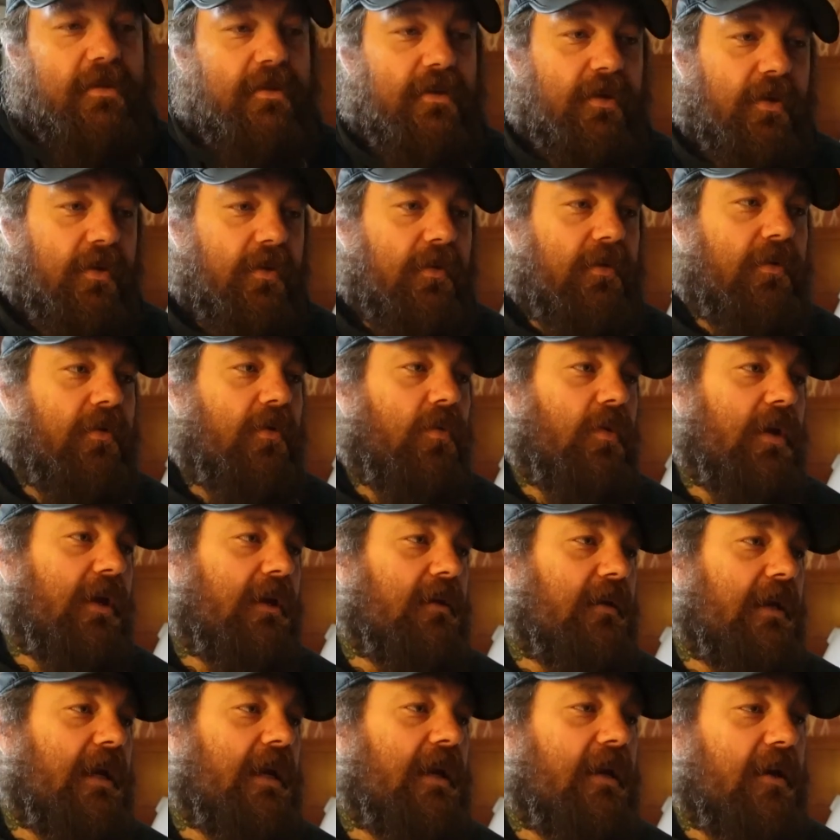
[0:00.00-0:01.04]
So the
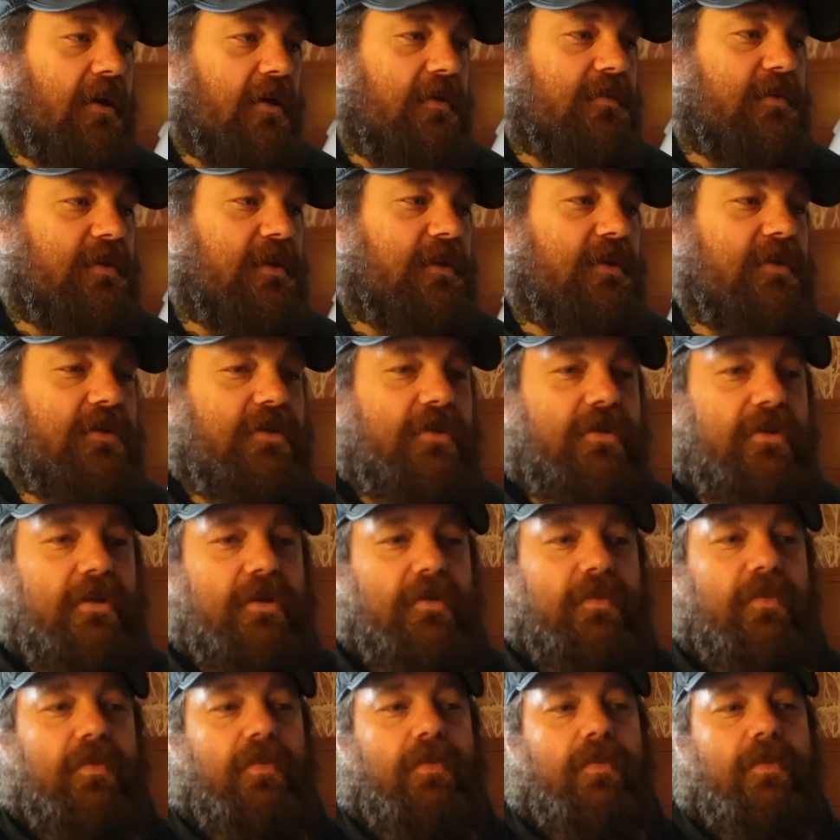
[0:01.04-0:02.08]
week leading up to this
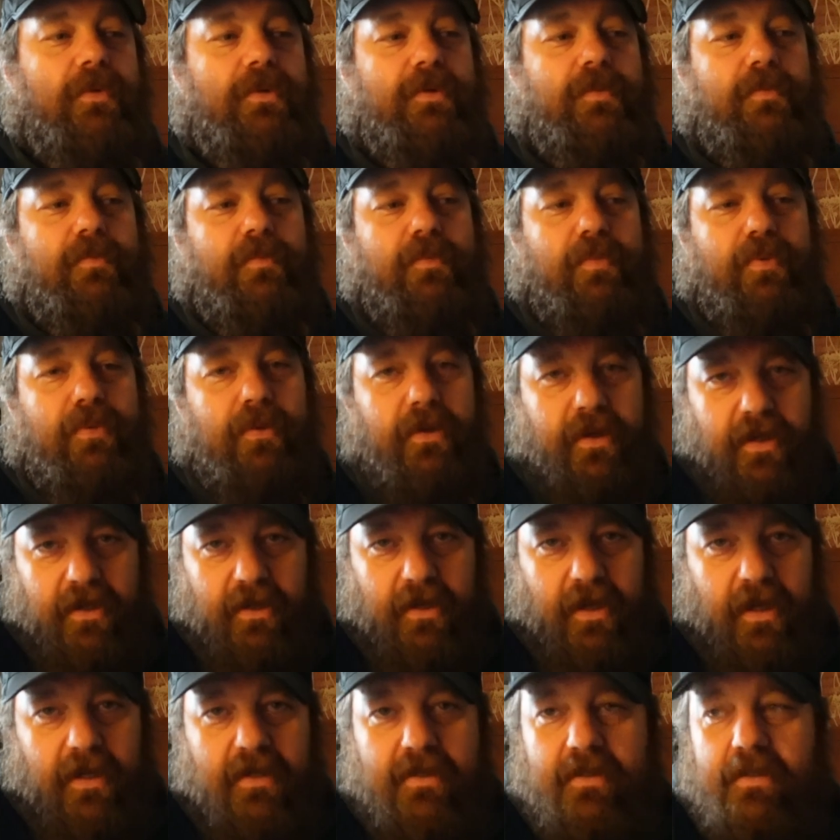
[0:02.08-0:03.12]
trip was pretty
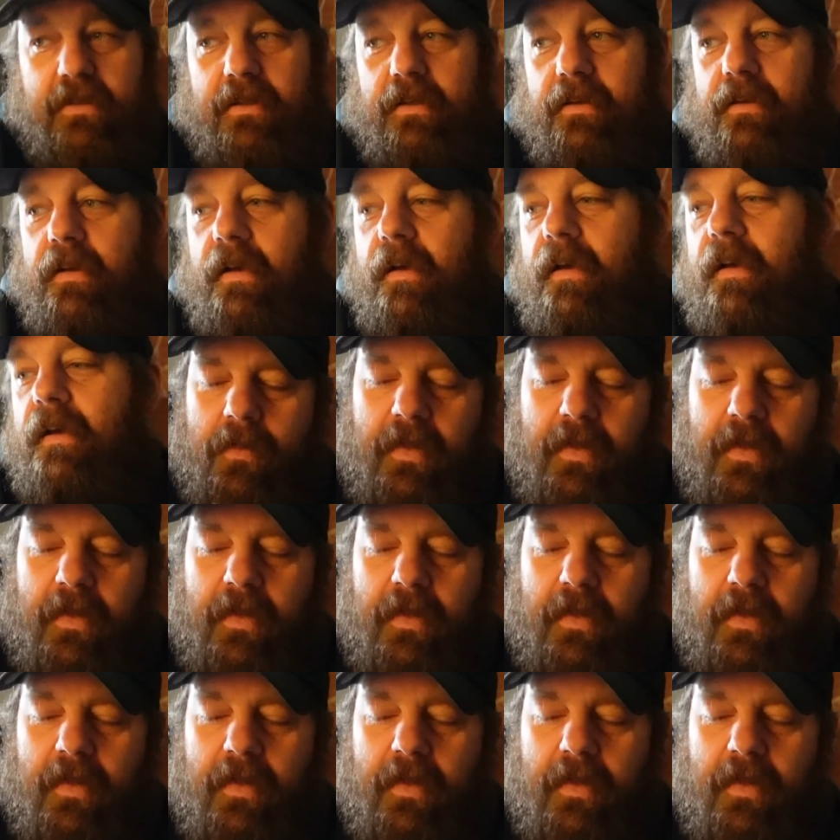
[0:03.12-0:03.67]
crazy.